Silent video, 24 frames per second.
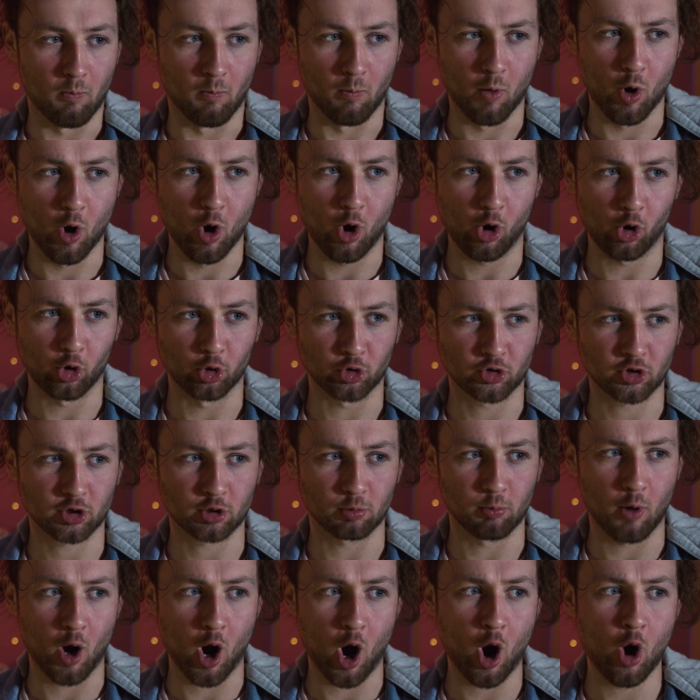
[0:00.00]
More
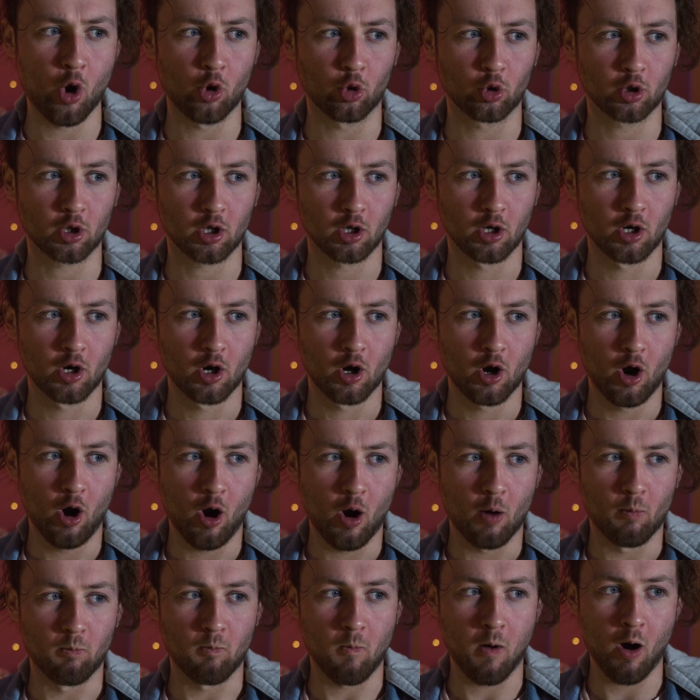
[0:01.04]
smoke!
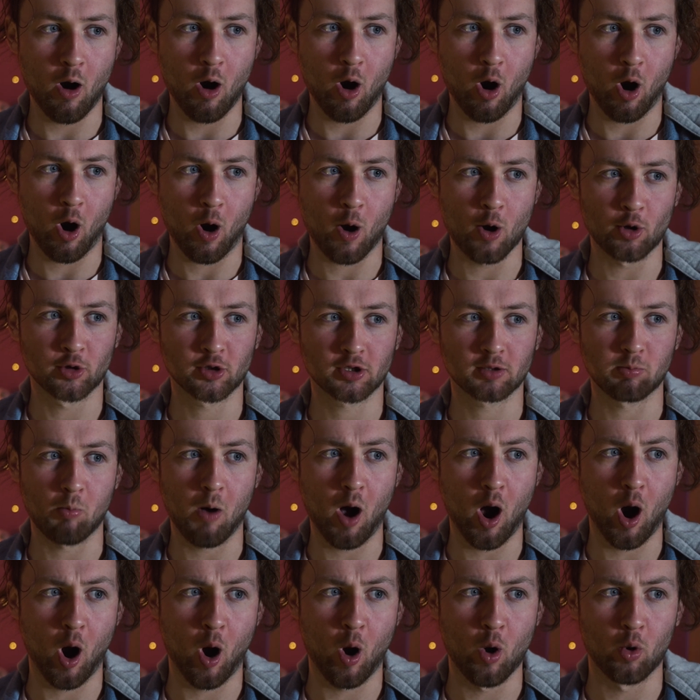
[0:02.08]
More
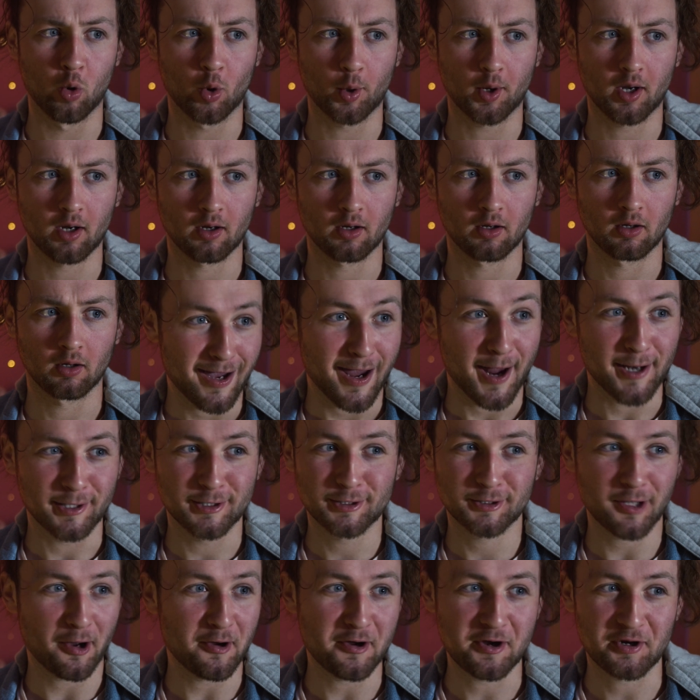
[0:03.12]
smoke! It's
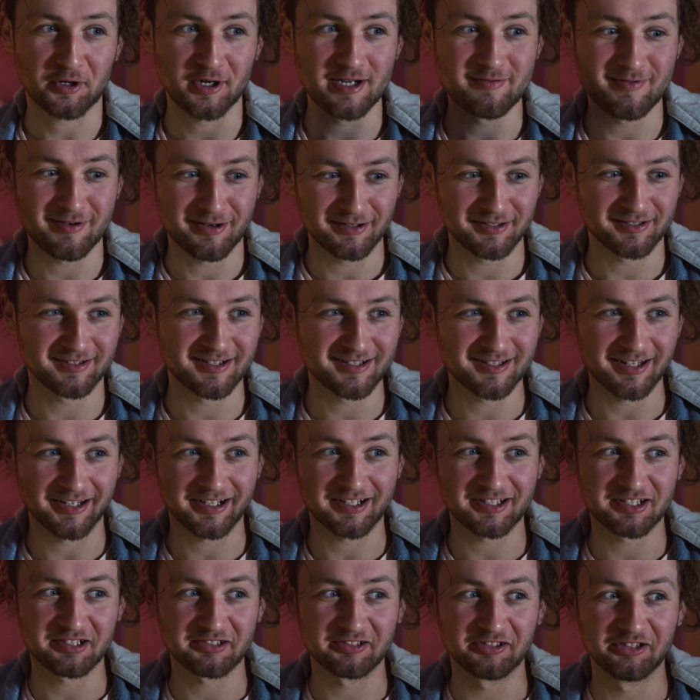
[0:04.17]
so creepy because it just
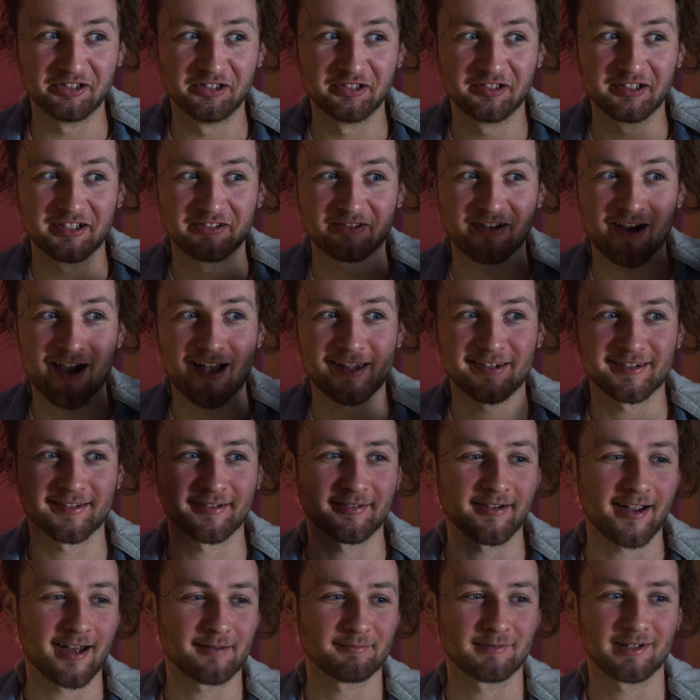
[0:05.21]
like slowly rises
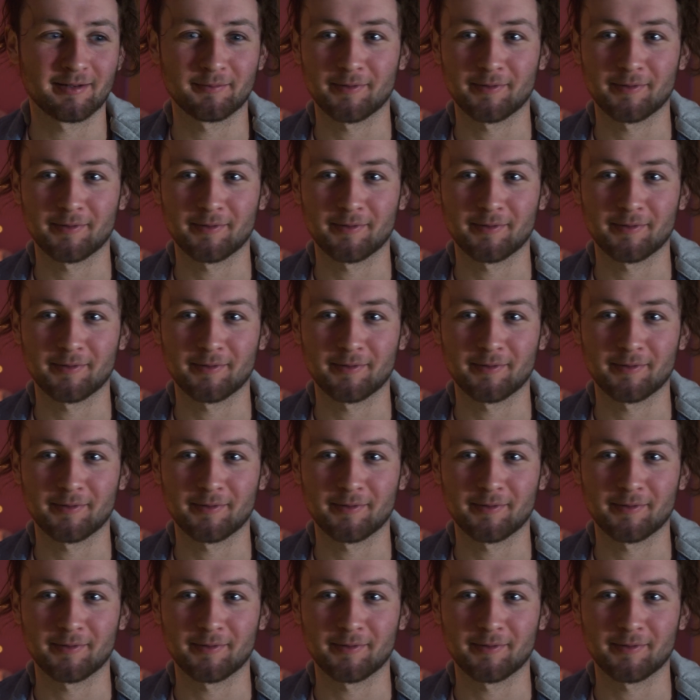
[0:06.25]
around me.